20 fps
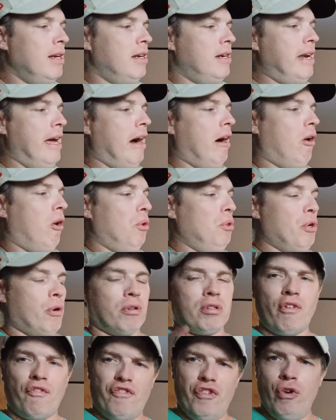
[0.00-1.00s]
Now,
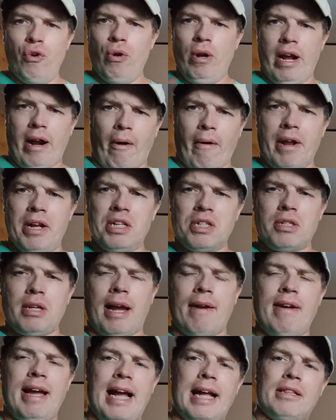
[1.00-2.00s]
there's a few areas
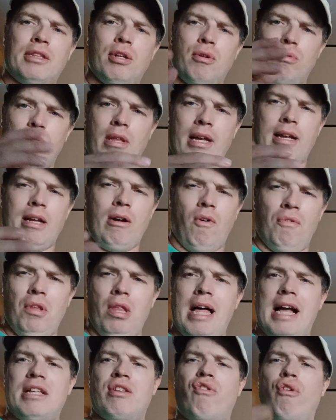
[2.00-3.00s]
I've had to, like over the
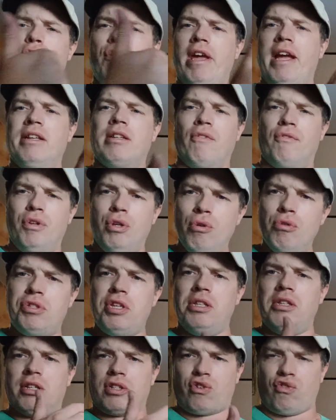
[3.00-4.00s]
last few days of
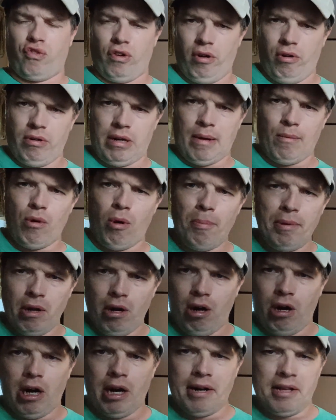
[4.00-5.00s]
using this phone, I will be
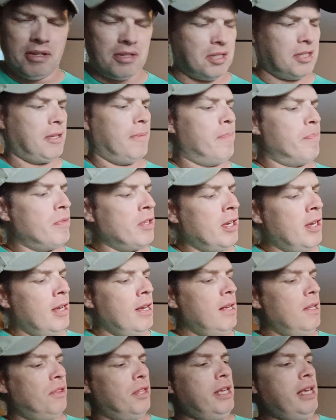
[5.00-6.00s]
honest,
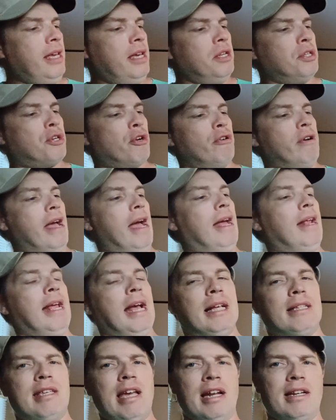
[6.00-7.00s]
the internet
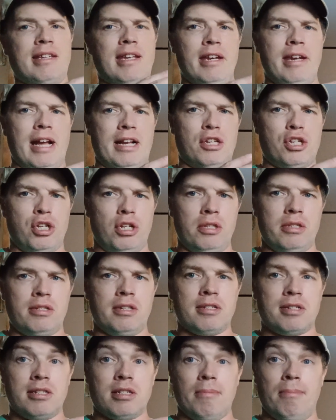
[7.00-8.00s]
has had connections.
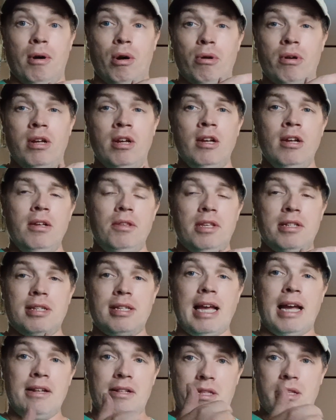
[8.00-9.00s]
This
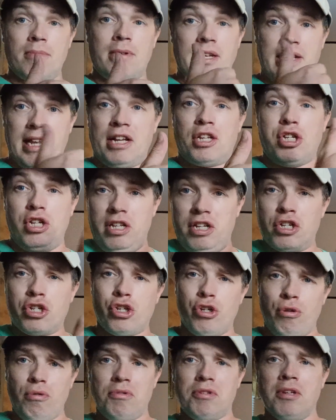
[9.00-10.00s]
had some connection
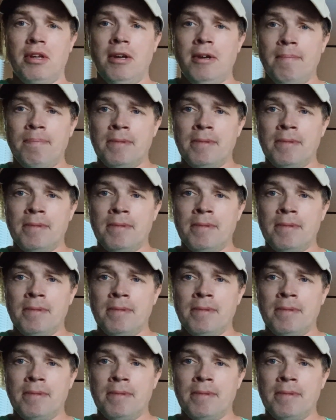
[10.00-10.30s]
issues.